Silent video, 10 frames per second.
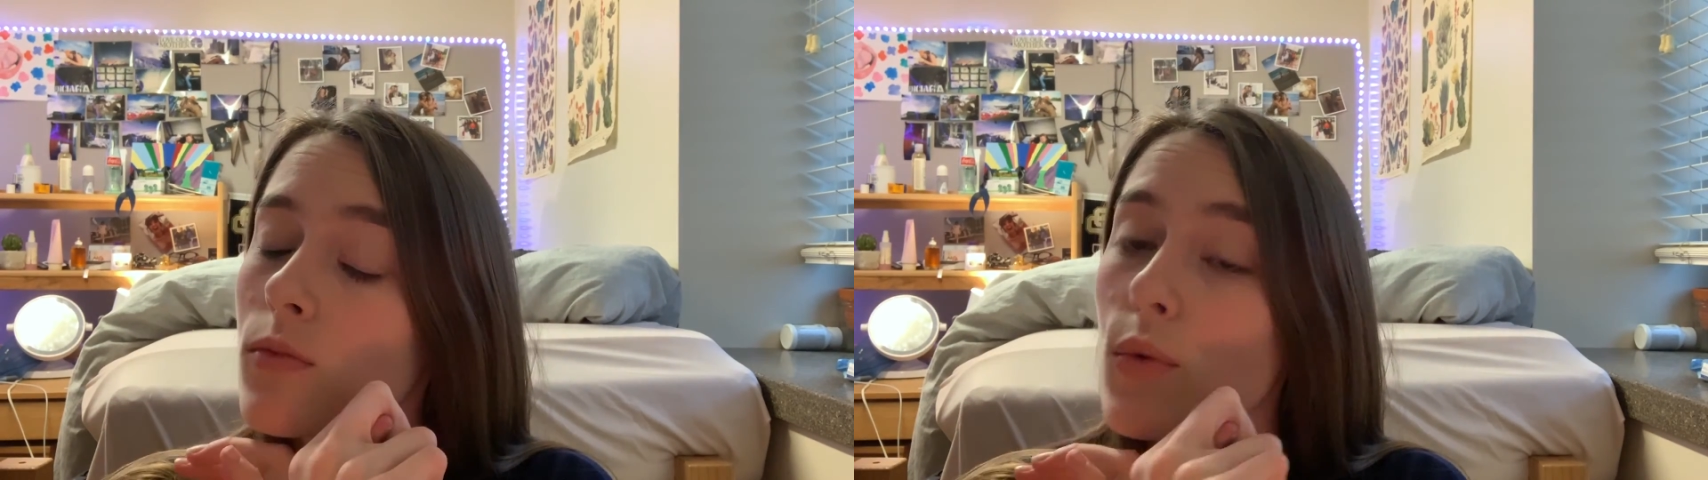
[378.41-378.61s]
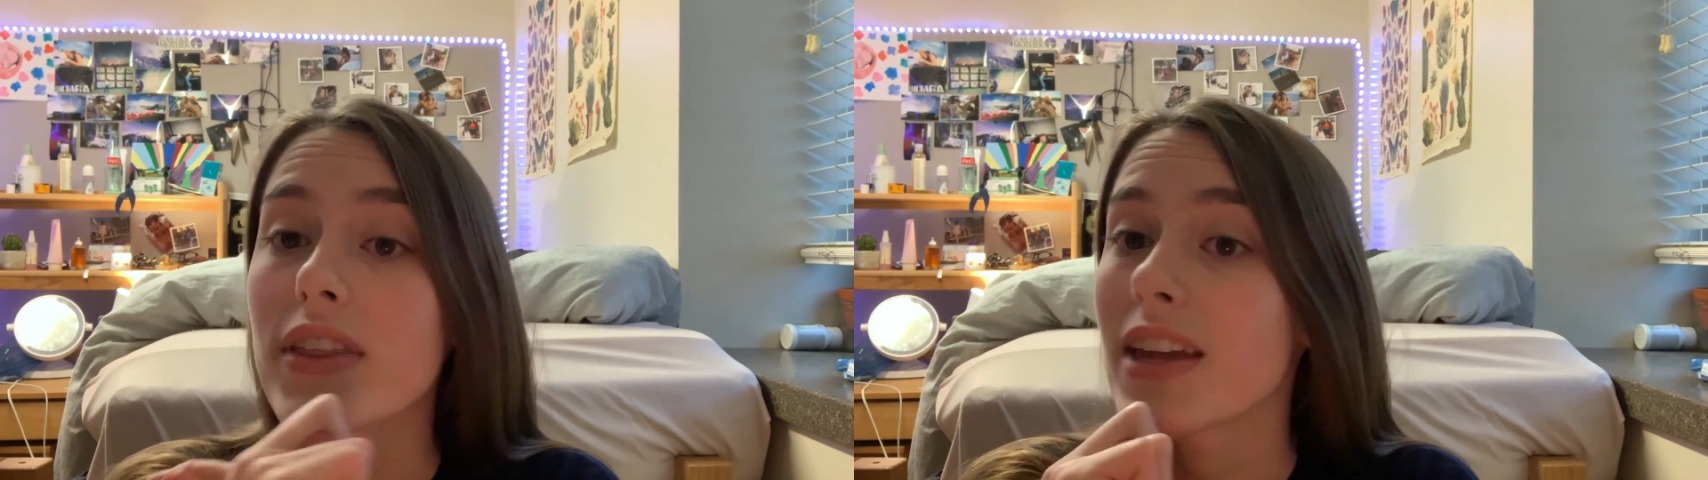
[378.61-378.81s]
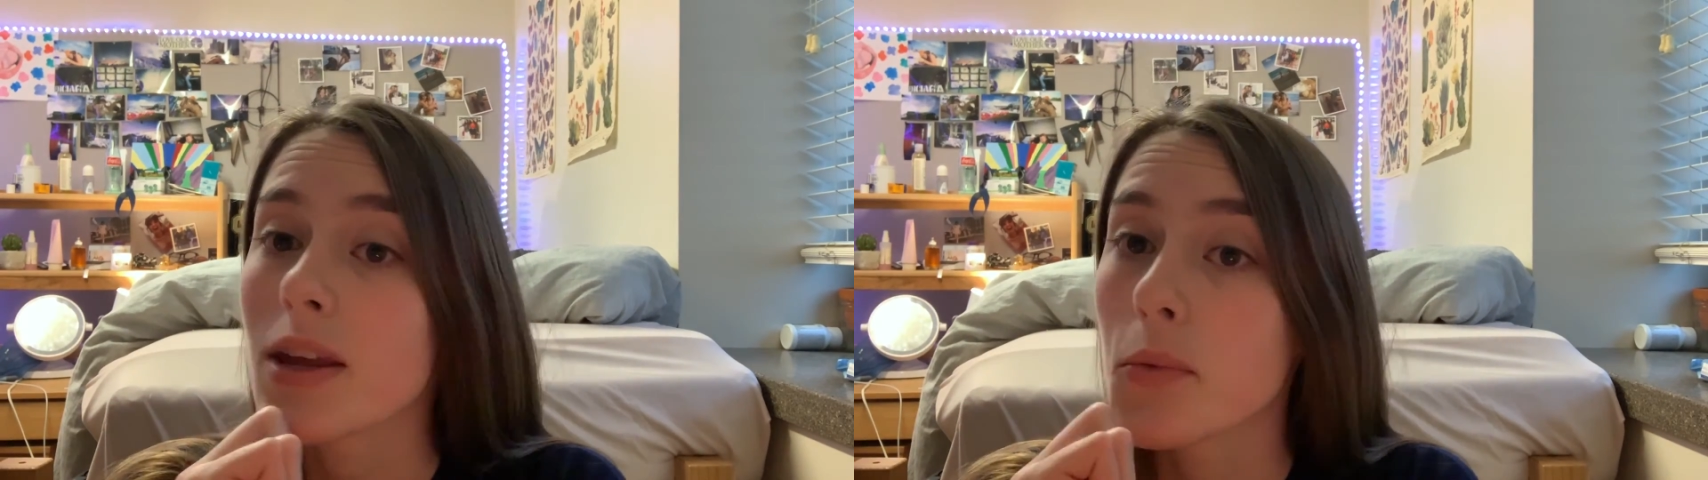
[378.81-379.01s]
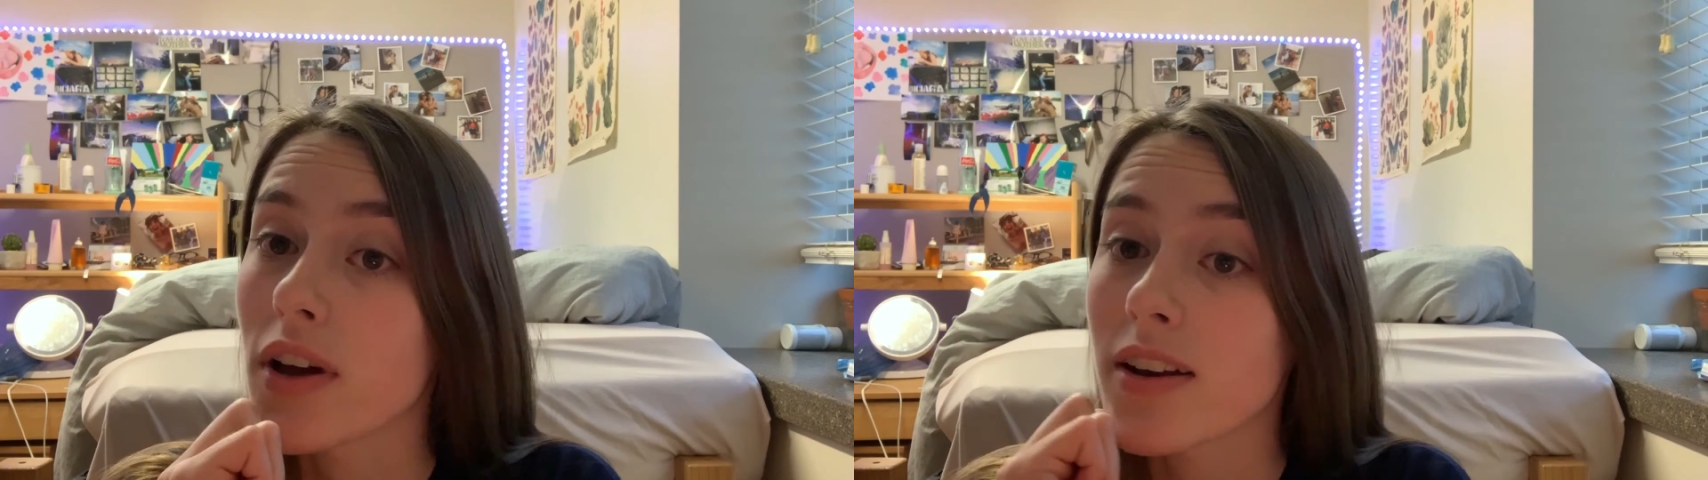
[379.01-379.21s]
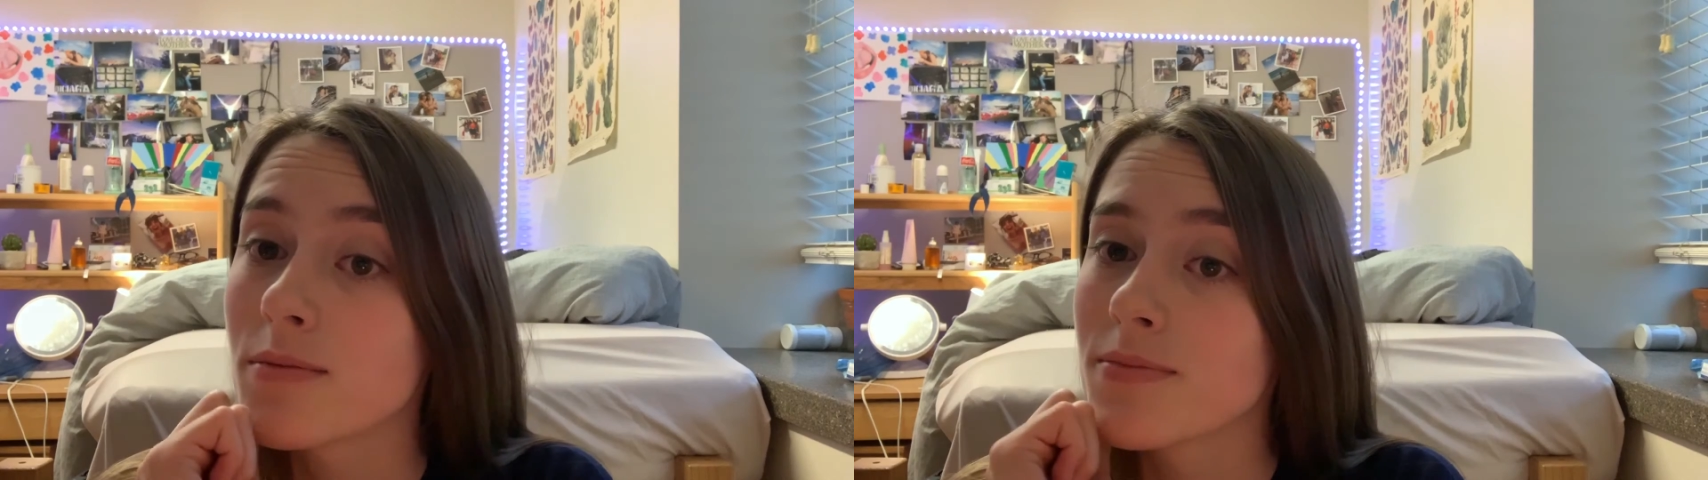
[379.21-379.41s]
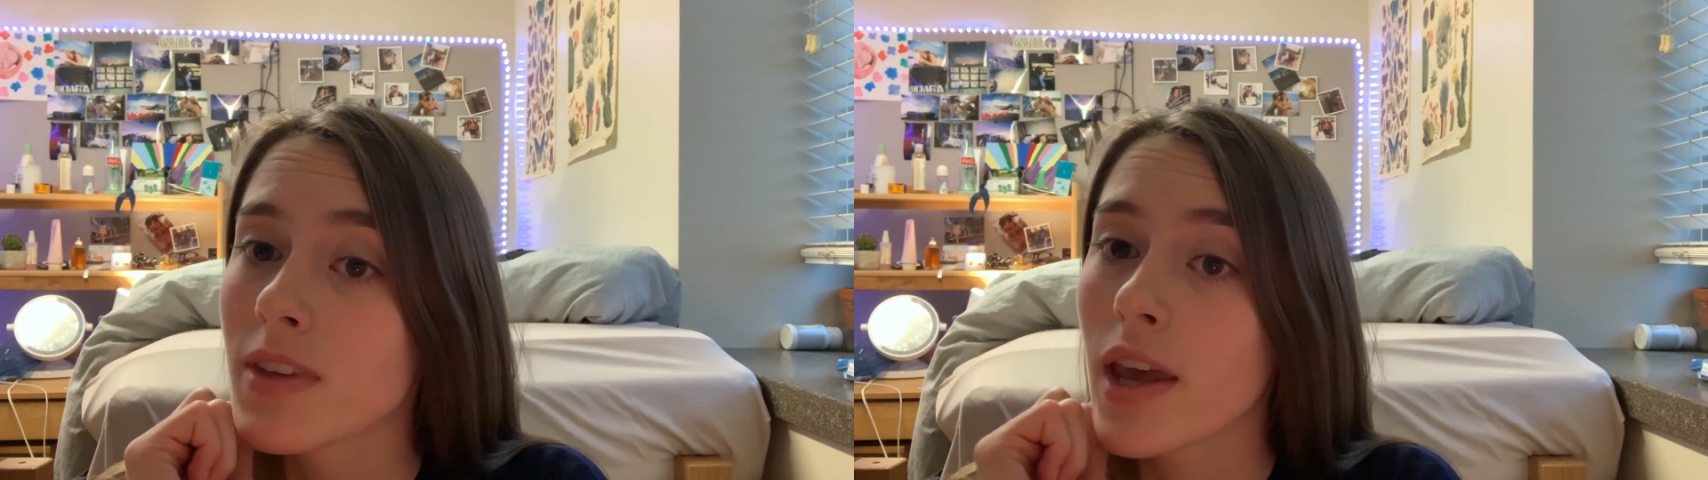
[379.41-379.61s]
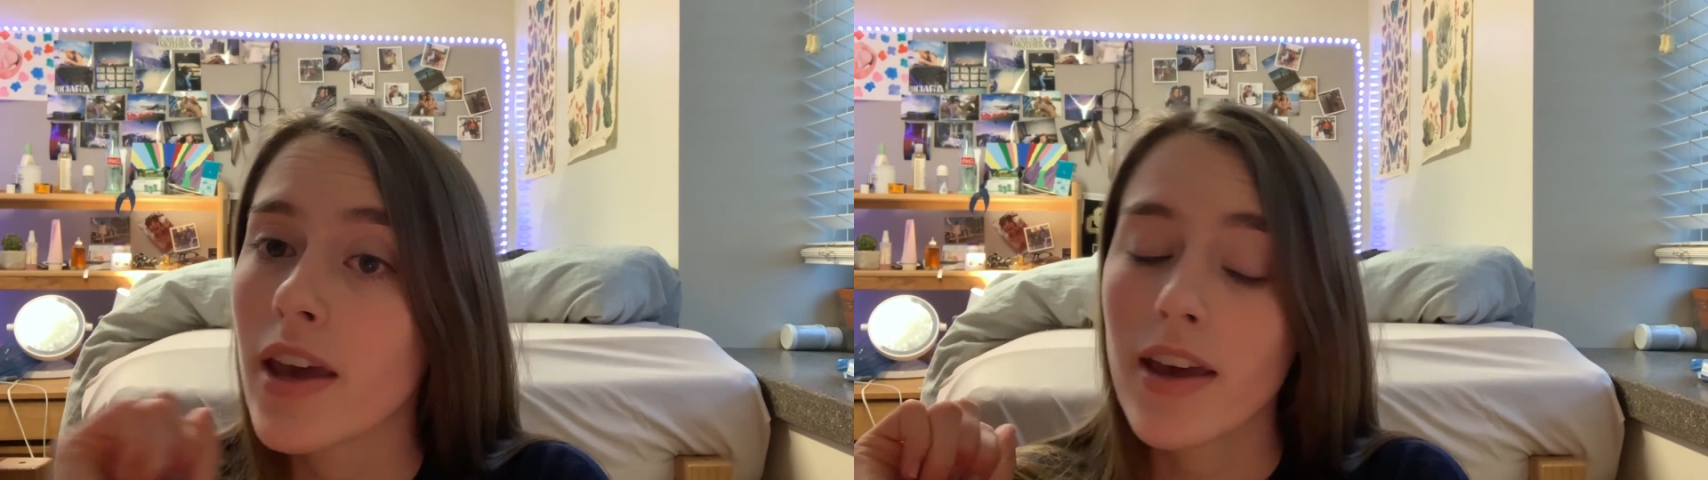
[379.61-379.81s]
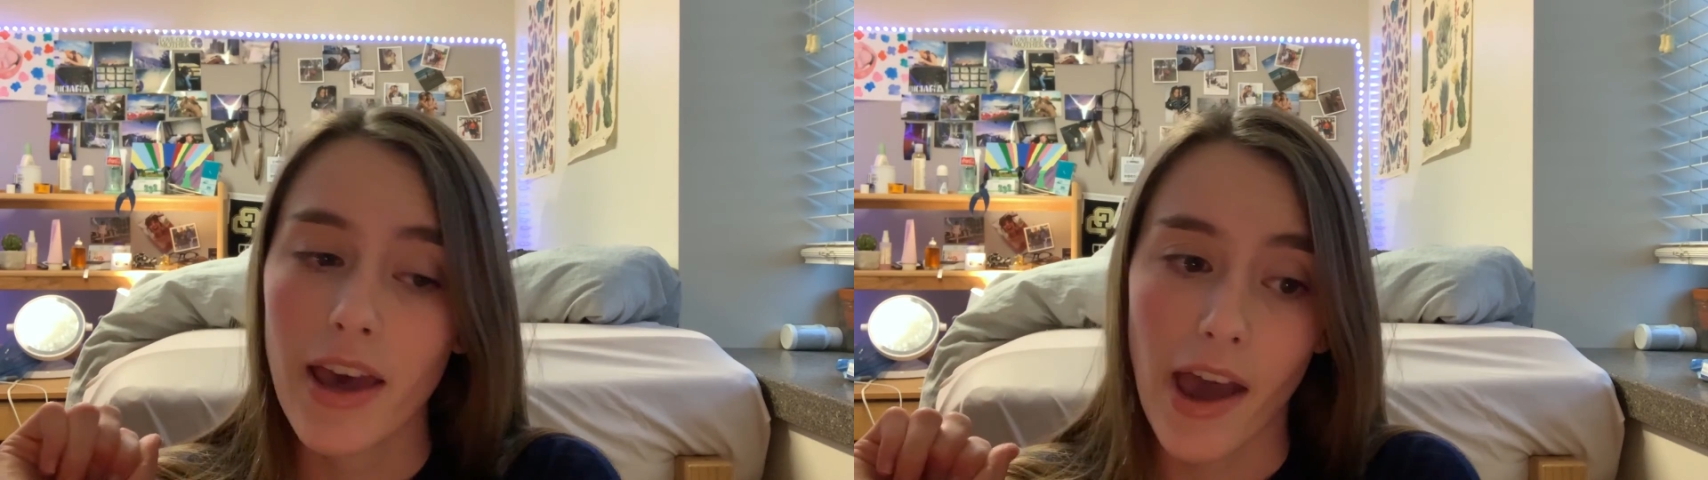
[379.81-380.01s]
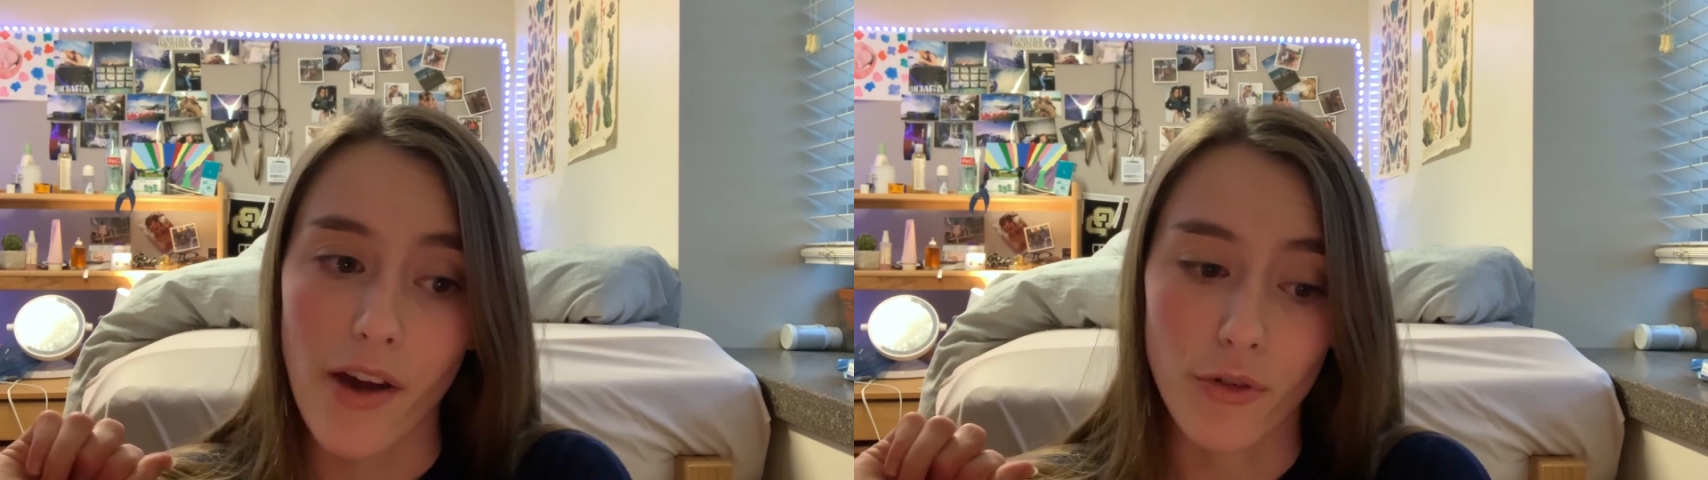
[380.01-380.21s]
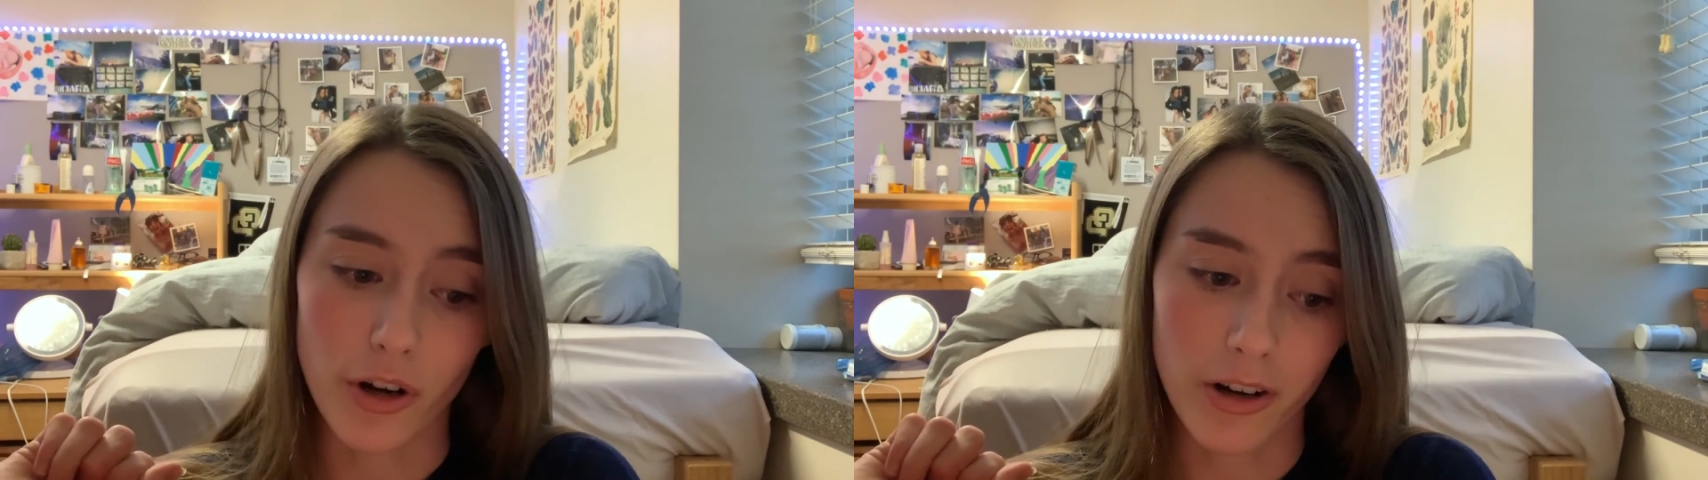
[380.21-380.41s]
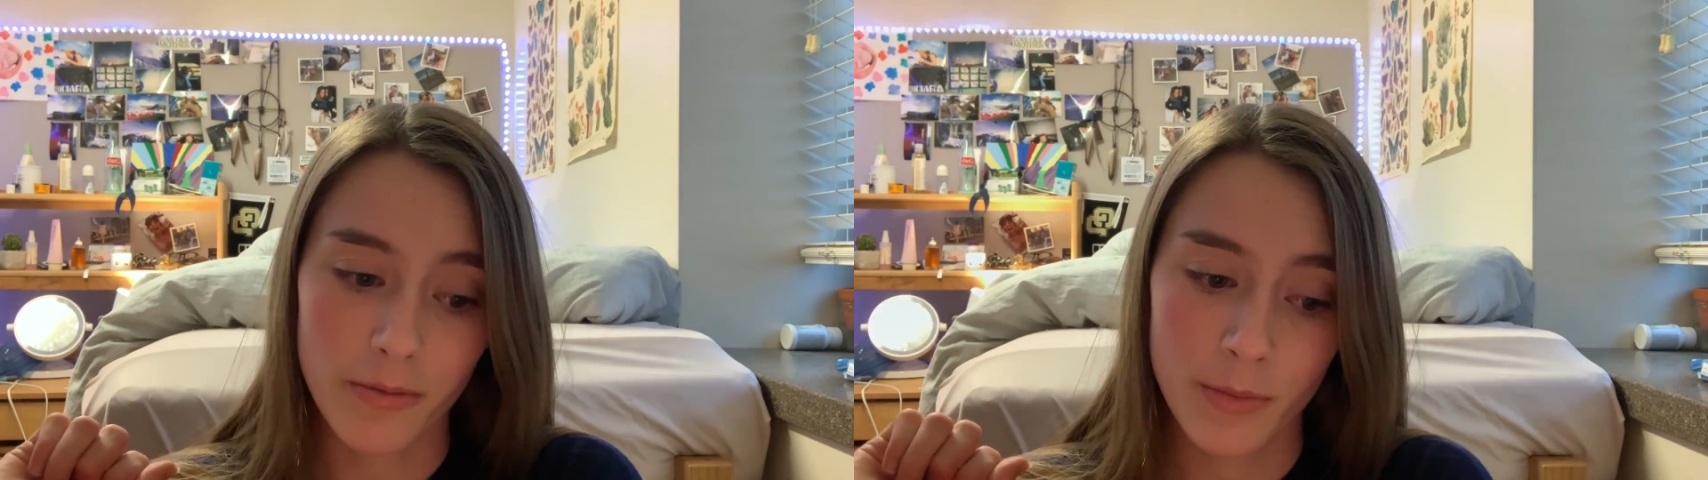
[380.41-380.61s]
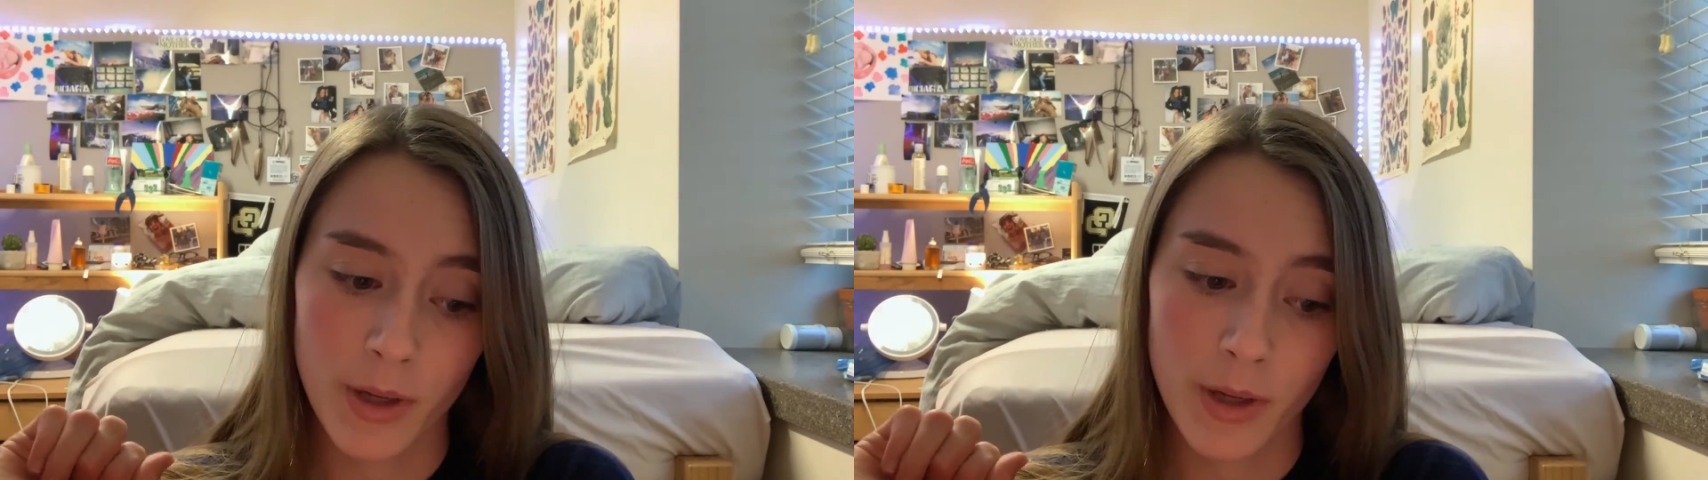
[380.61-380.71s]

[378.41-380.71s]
with anyone, ever.